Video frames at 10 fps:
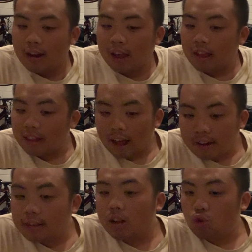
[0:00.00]
and they, they
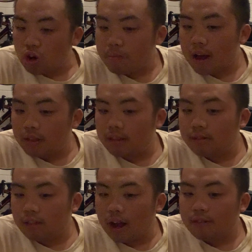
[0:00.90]
start talking about this
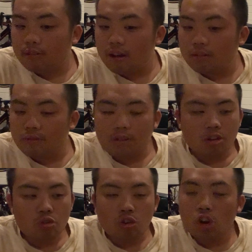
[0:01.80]
lifestyles of
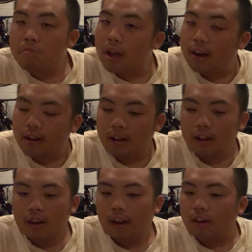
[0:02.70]
digital nomad
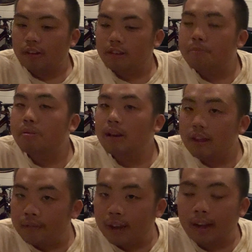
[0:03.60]
you know simple
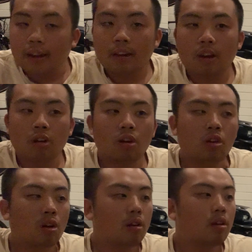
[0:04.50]
living you know
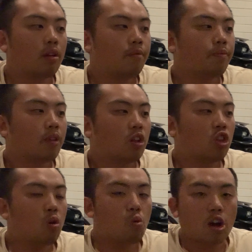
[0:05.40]
not
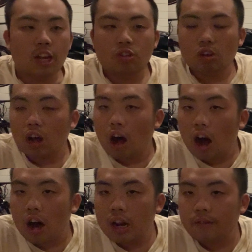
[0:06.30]
not working so
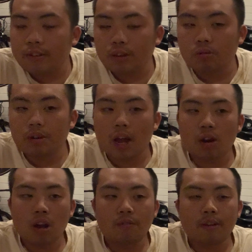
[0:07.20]
hard every single day
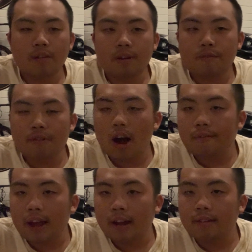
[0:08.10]
not every every five
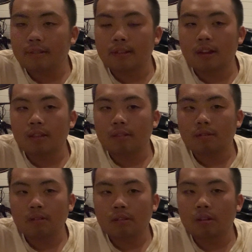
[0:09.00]
days and then
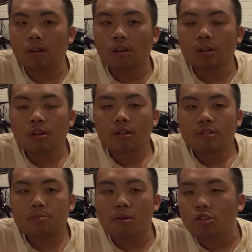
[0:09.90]
you know
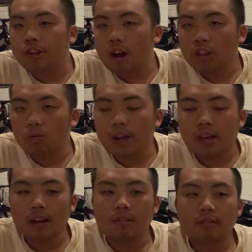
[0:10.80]
splurging out on the
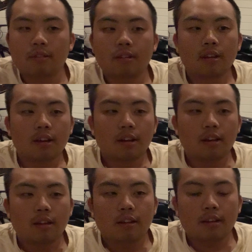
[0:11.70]
weekends
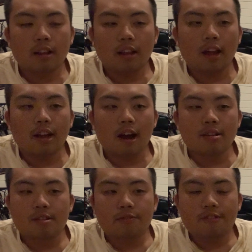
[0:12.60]
like i
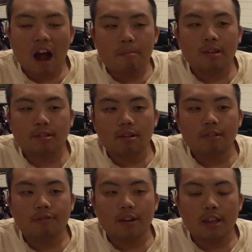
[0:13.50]
just found
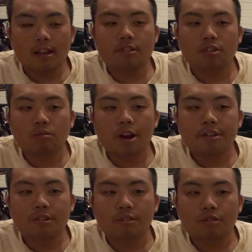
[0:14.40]
myself in that
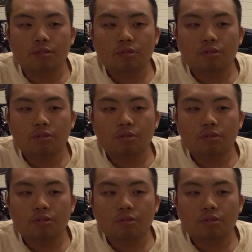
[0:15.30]
situation